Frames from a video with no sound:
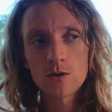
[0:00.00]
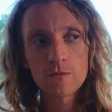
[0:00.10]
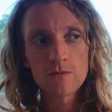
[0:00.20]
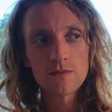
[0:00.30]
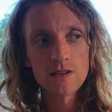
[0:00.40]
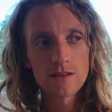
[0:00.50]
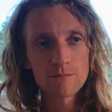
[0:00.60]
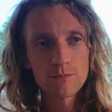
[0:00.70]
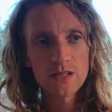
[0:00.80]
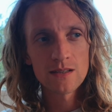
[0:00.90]
would
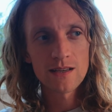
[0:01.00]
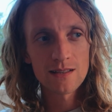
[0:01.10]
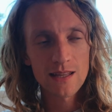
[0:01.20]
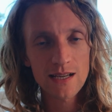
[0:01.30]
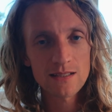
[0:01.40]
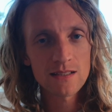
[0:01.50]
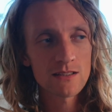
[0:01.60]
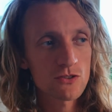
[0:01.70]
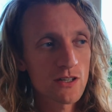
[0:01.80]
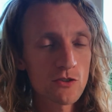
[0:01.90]
be neglecting
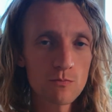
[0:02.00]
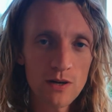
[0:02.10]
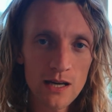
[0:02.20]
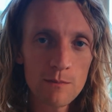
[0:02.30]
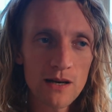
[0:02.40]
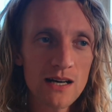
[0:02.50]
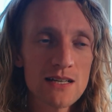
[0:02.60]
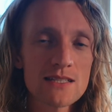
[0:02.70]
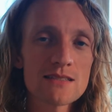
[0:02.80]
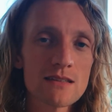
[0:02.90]
and trying to
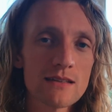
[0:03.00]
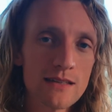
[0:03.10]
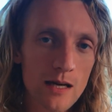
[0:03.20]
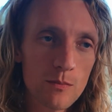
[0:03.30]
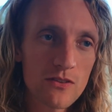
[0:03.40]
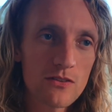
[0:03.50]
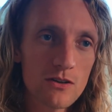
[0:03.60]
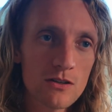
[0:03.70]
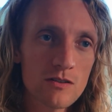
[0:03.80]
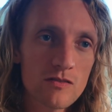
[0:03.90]
bypass the depth
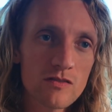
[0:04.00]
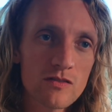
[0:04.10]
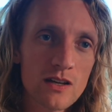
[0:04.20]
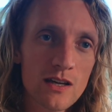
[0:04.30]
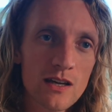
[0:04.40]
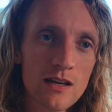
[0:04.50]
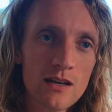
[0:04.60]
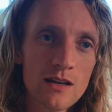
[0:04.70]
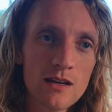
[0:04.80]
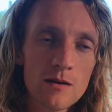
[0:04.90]
of
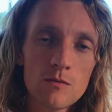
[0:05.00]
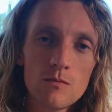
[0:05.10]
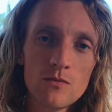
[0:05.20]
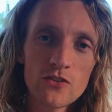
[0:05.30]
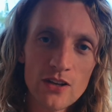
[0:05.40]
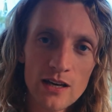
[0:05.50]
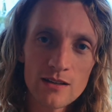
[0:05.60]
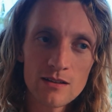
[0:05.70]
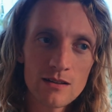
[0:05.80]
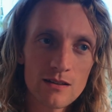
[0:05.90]

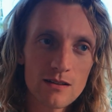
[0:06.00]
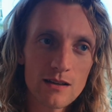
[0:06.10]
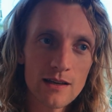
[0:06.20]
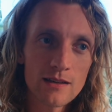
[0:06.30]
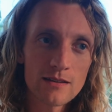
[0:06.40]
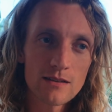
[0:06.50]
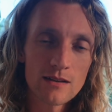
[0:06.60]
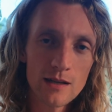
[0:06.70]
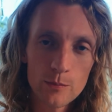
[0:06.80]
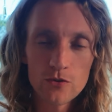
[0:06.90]
Saturn and
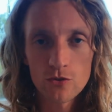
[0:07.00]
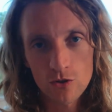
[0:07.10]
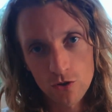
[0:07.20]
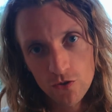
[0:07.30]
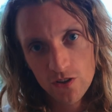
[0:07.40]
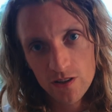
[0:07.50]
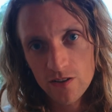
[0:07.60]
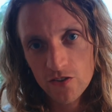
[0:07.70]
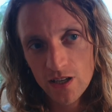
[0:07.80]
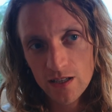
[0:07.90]
Neptune closing
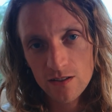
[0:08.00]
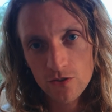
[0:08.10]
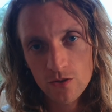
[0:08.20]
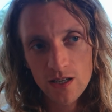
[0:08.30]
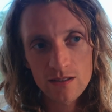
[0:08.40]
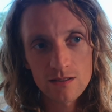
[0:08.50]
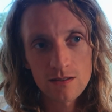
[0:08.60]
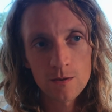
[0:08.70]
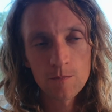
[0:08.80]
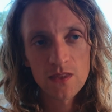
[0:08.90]
their cycle
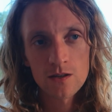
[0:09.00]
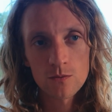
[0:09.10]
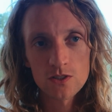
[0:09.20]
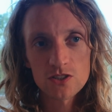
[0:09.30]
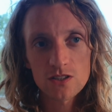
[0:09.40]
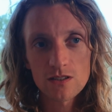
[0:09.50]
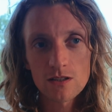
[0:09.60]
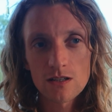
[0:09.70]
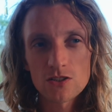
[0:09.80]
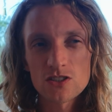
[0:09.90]
together, which
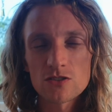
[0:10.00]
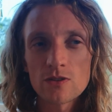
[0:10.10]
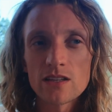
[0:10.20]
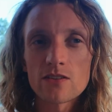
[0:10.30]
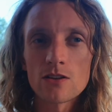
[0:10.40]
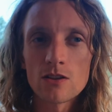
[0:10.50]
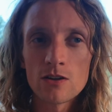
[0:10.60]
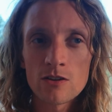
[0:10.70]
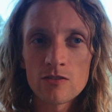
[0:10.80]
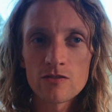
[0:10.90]
just creates a
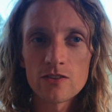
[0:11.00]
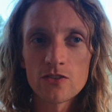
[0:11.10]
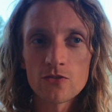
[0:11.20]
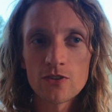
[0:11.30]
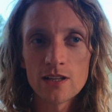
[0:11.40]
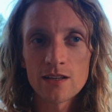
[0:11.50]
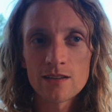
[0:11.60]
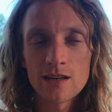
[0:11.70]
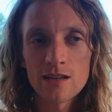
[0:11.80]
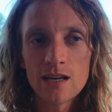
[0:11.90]
lot of this
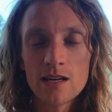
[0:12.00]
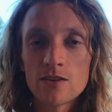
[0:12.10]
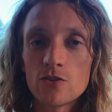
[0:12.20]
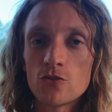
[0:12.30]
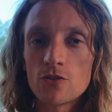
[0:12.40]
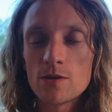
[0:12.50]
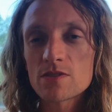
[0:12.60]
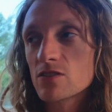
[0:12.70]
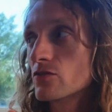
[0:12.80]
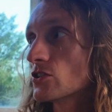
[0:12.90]
feeling that the
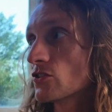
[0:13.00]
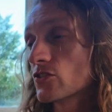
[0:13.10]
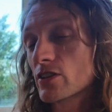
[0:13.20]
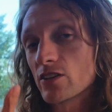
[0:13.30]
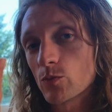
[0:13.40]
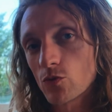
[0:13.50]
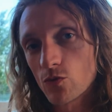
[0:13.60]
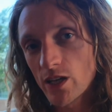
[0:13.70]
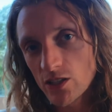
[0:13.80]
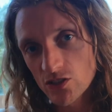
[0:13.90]
dreams and visions and
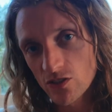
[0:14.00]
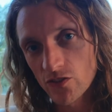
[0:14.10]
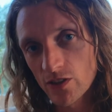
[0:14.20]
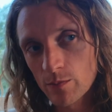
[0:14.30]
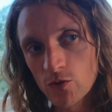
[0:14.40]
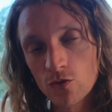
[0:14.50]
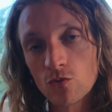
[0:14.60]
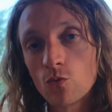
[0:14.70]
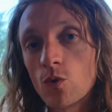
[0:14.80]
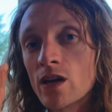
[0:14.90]
aspirations,
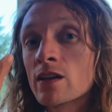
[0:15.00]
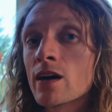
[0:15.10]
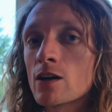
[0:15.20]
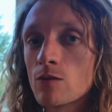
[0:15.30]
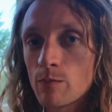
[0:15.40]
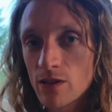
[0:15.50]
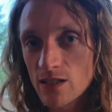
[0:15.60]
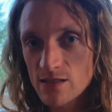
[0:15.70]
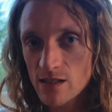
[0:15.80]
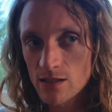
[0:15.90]
Neptune, where and how we
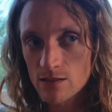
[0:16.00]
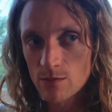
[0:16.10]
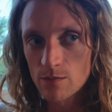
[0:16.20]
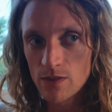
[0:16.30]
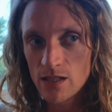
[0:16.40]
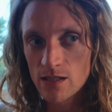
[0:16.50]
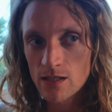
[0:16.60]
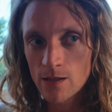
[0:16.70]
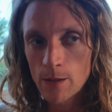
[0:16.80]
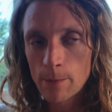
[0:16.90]
place ultimate
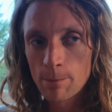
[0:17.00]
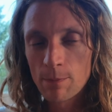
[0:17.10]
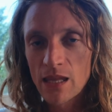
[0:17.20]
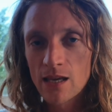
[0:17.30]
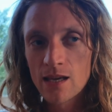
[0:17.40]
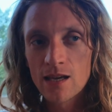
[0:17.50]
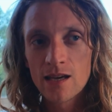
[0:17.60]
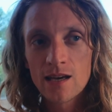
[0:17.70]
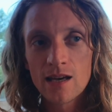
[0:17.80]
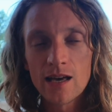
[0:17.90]
meaning,
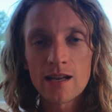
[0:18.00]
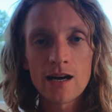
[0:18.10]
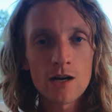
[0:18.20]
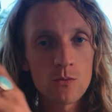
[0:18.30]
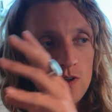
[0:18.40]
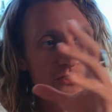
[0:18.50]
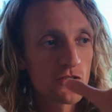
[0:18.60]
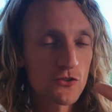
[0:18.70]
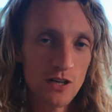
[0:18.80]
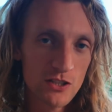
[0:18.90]
and how we
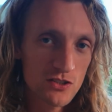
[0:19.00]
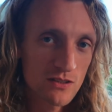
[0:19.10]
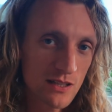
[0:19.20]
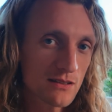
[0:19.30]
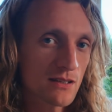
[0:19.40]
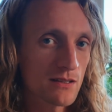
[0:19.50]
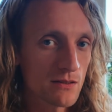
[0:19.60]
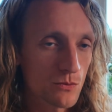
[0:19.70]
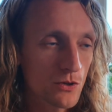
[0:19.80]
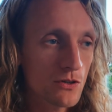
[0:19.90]
structure that then
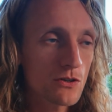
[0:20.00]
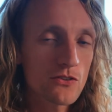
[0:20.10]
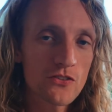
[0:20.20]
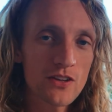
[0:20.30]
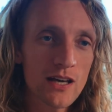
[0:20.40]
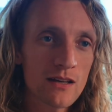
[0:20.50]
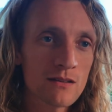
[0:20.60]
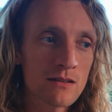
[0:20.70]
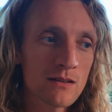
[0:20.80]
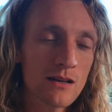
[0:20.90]
in the world,
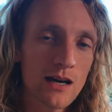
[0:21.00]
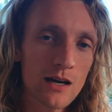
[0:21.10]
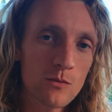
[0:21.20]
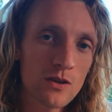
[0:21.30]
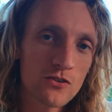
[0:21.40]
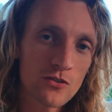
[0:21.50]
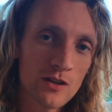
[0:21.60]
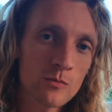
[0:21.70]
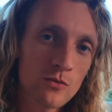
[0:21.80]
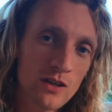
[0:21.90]
Saturn, how we
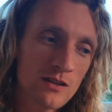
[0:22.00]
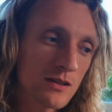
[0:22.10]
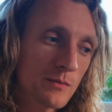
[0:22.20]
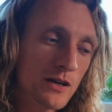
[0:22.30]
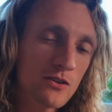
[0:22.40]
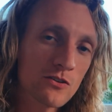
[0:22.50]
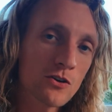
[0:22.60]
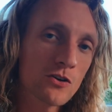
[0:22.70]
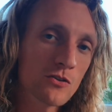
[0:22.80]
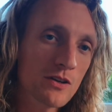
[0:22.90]
try to bring that about in a
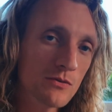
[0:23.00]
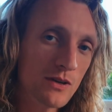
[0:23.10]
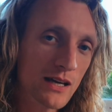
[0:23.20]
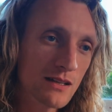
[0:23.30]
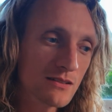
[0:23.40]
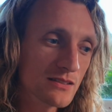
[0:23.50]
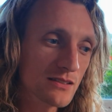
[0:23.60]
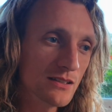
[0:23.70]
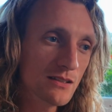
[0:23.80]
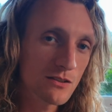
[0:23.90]
concrete
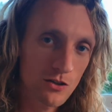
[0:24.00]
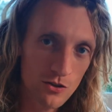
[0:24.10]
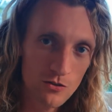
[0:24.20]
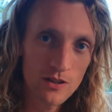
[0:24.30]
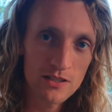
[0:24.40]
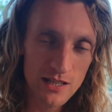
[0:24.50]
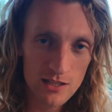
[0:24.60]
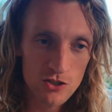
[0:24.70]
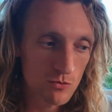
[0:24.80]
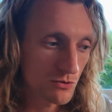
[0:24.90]
reality, in a concrete,
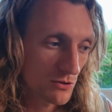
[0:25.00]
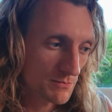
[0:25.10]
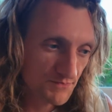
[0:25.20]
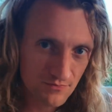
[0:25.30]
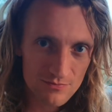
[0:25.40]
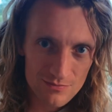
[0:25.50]
tangible